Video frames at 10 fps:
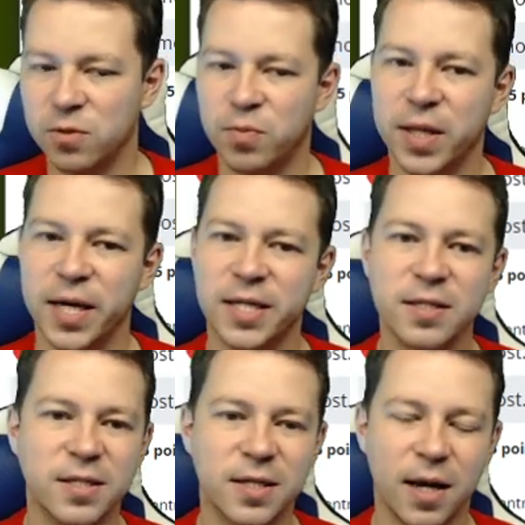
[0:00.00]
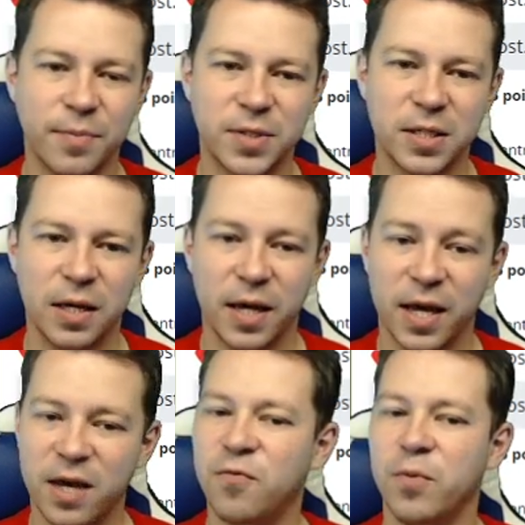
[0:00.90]
to play six clubs
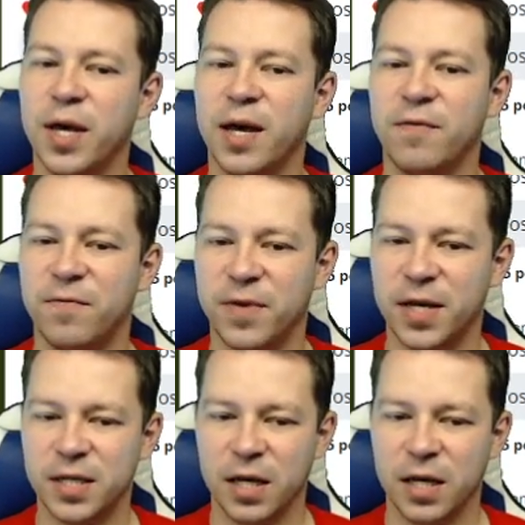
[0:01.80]
if we have a fit.